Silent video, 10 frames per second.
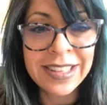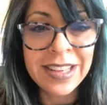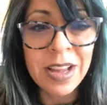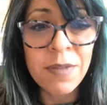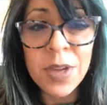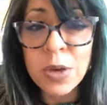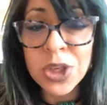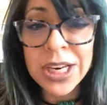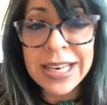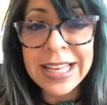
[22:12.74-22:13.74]

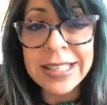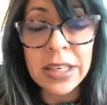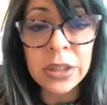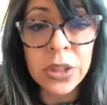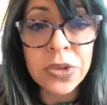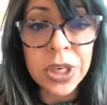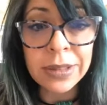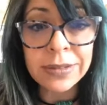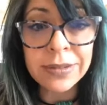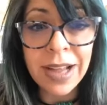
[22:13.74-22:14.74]
Confusion is an illusion.
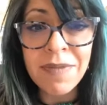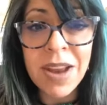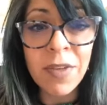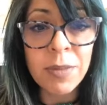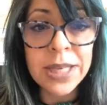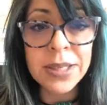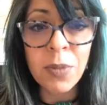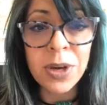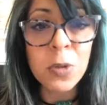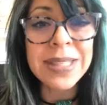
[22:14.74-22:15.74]
I've never met
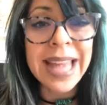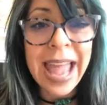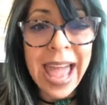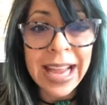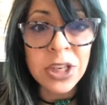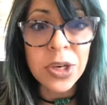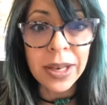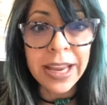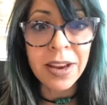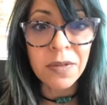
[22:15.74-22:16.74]
someone who is
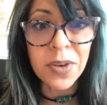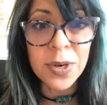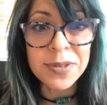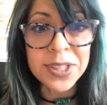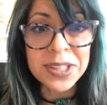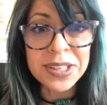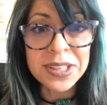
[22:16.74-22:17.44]
actually confused.